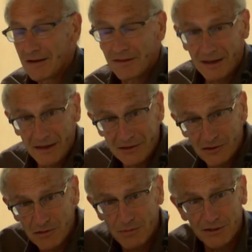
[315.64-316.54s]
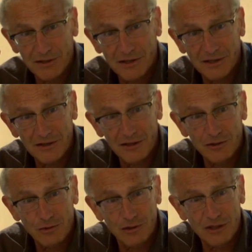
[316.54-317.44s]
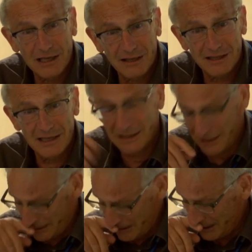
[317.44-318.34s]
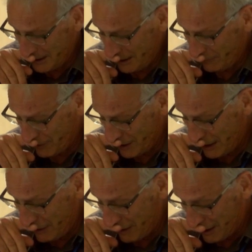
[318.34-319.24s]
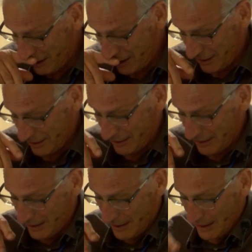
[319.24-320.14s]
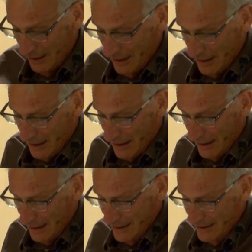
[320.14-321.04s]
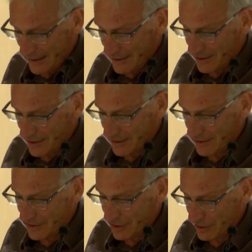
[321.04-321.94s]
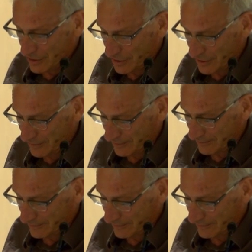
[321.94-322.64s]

That response is not altogether dead even now, I think, and I sense a certain